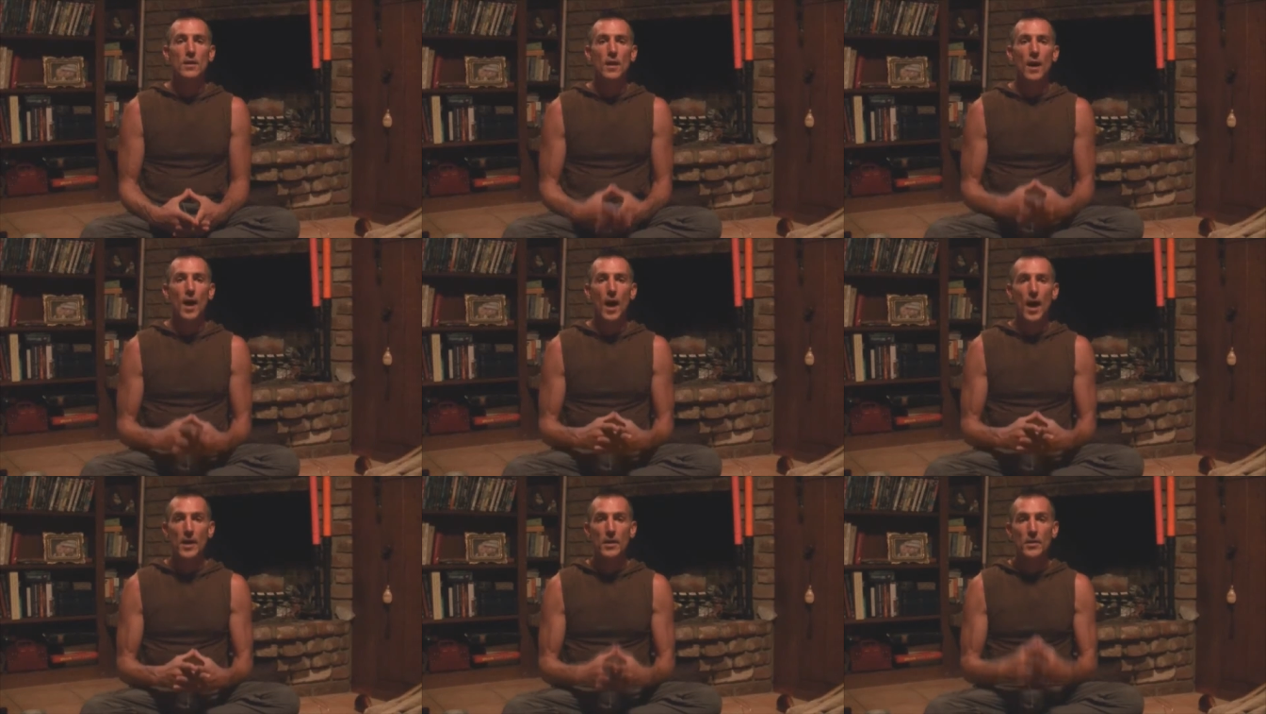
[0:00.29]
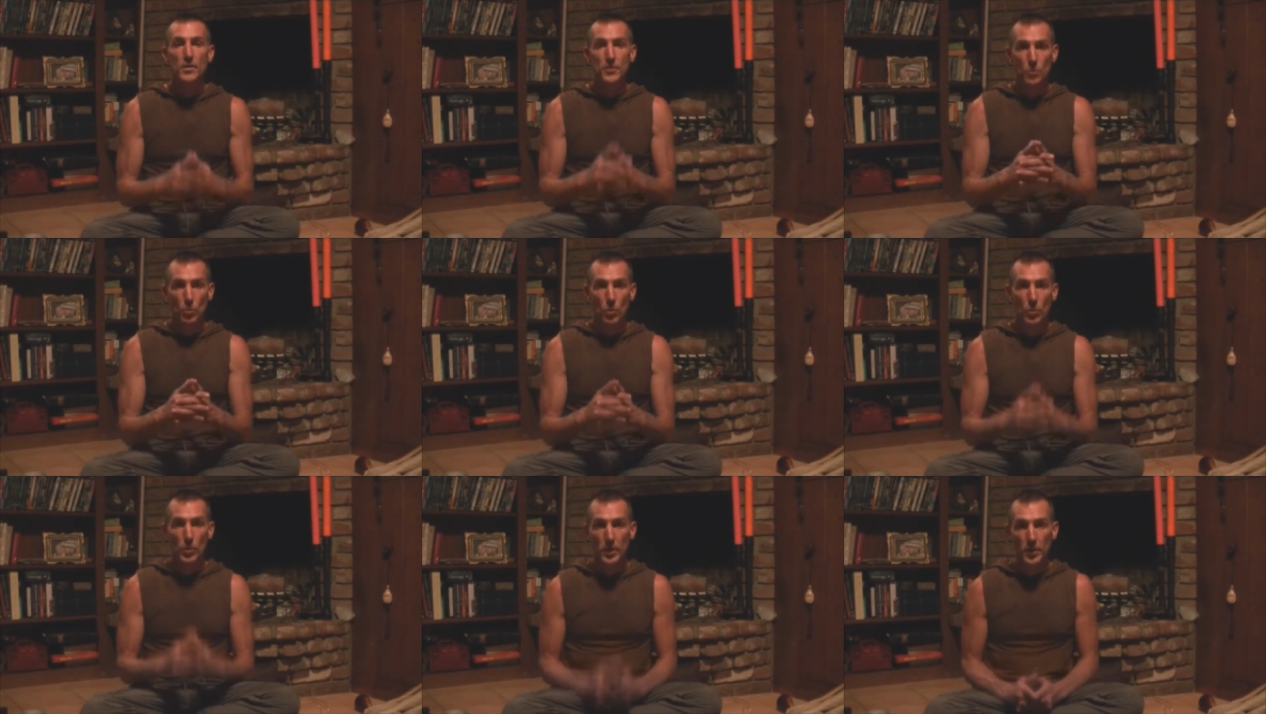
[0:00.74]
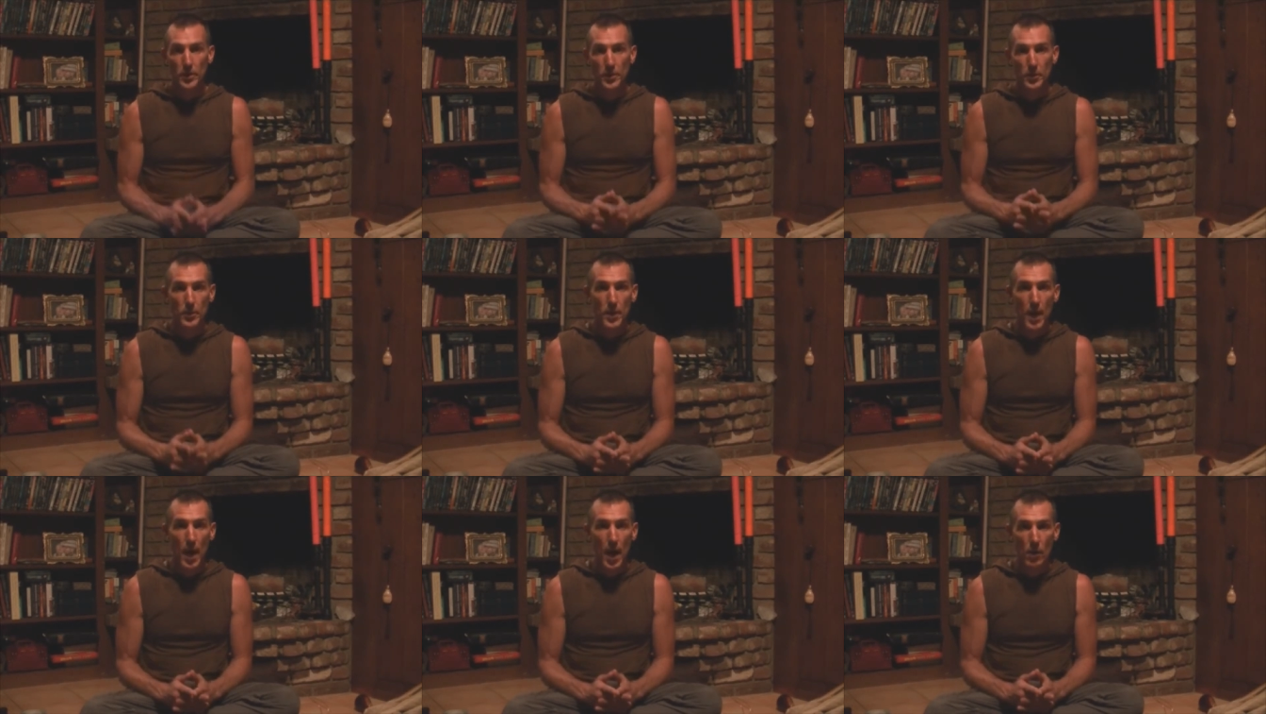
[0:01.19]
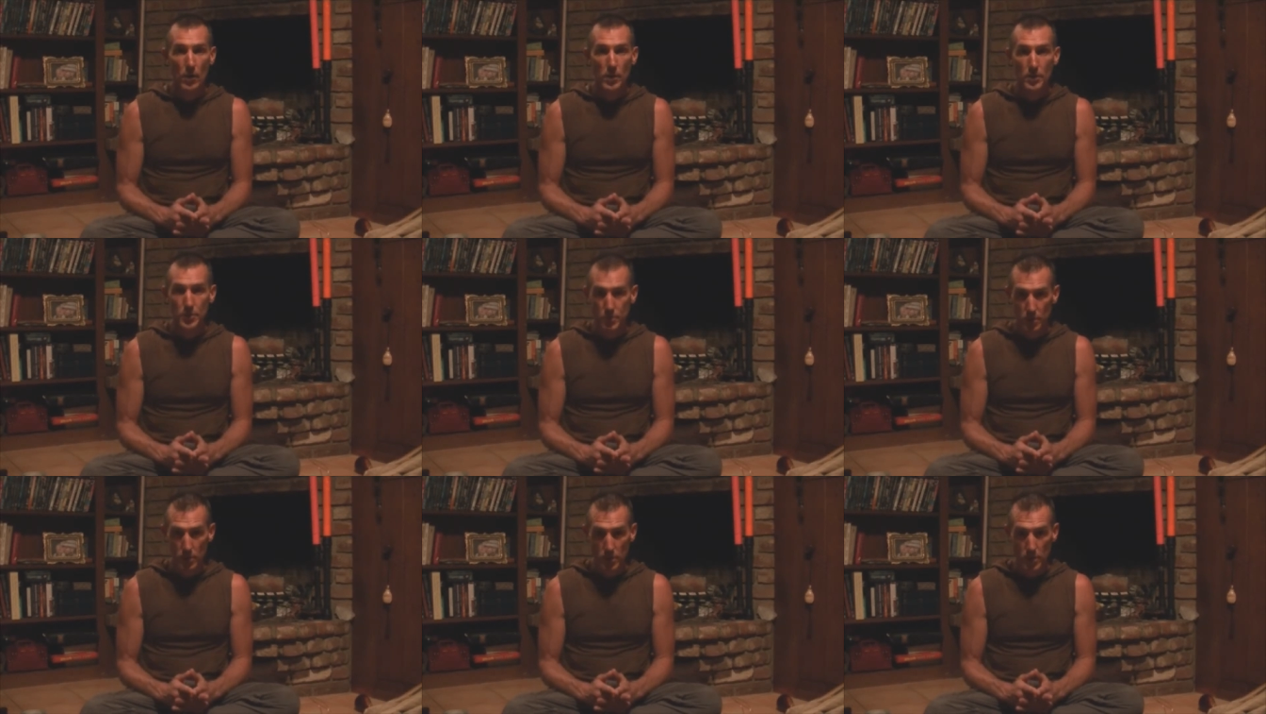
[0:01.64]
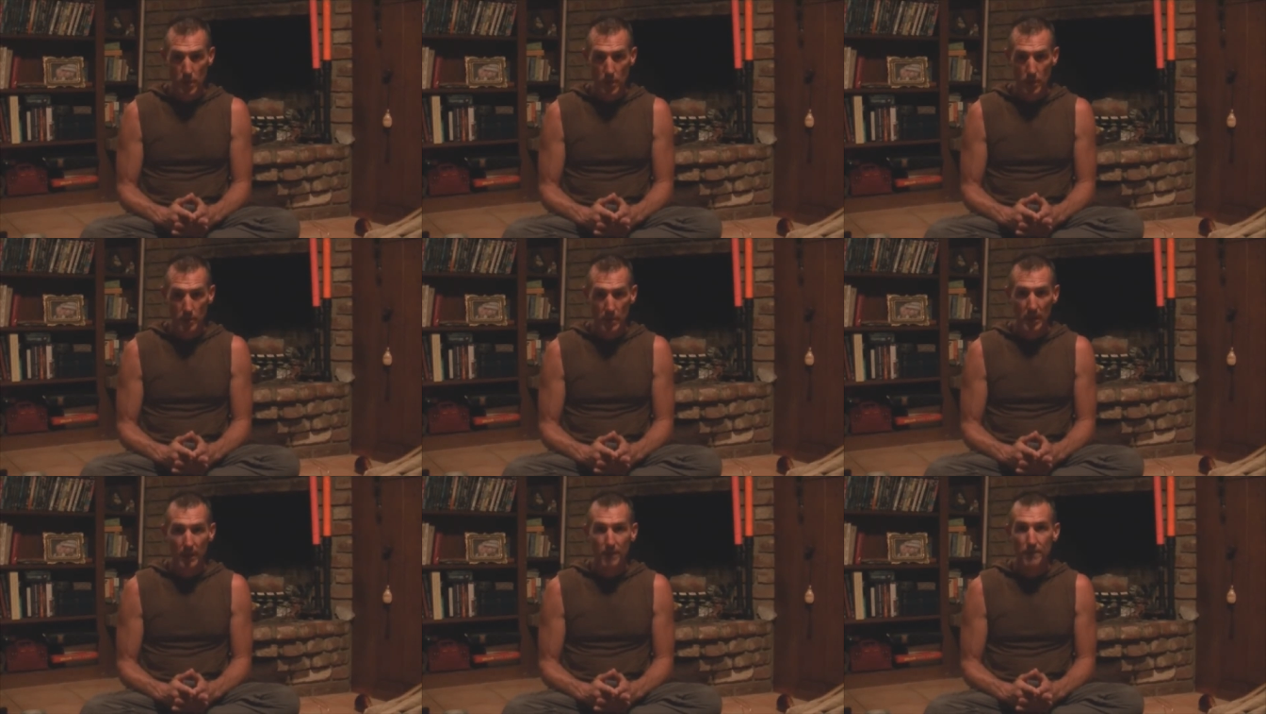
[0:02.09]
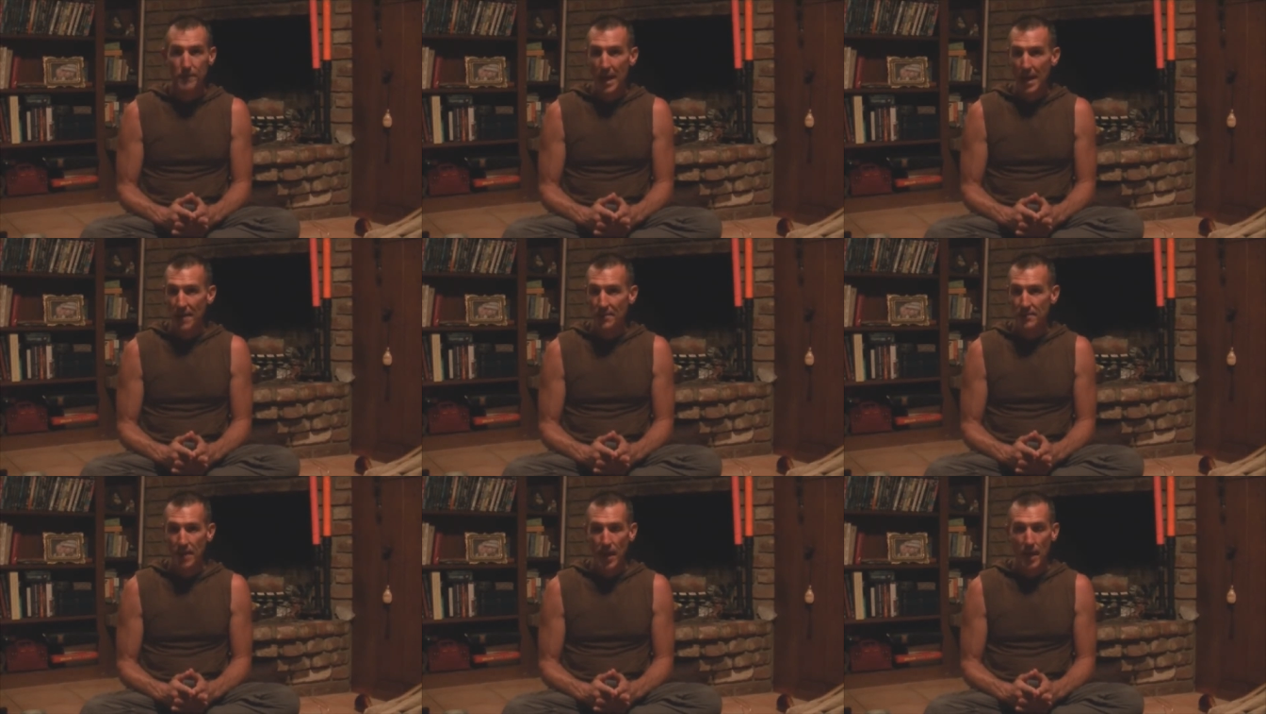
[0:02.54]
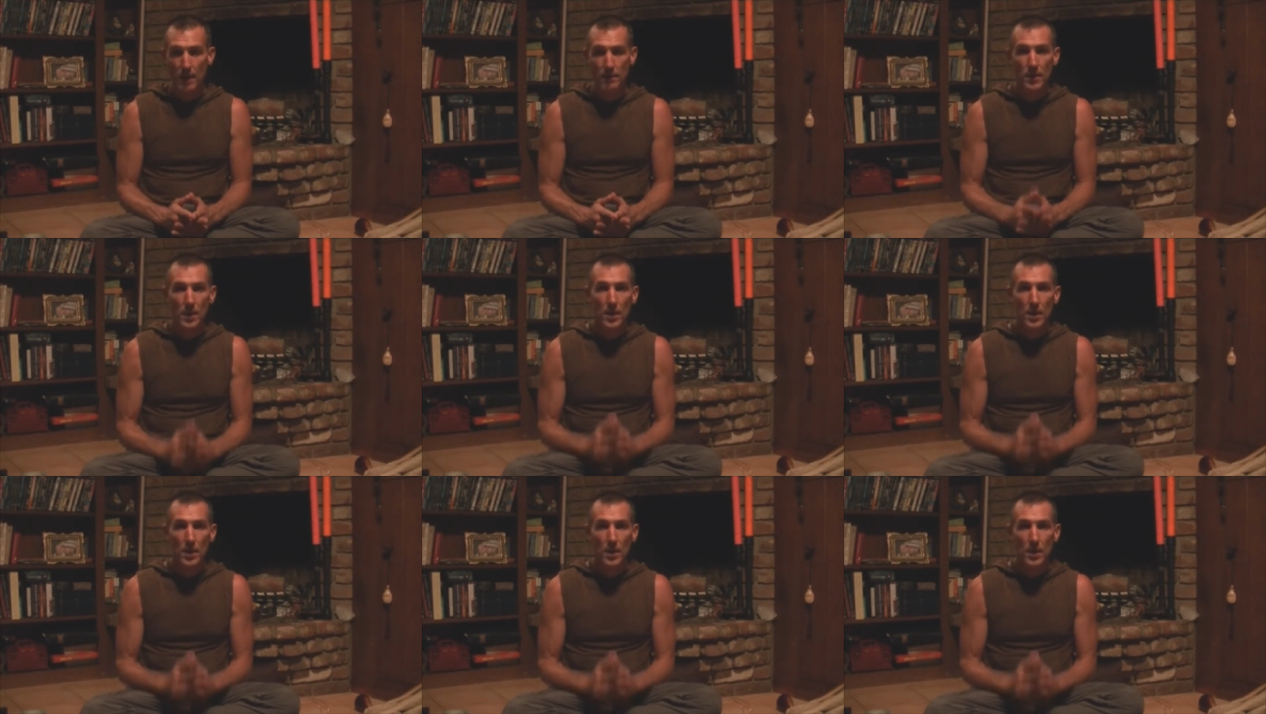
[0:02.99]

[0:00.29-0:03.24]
Hi, so what we're going to do now is show you how to make a Fastaff.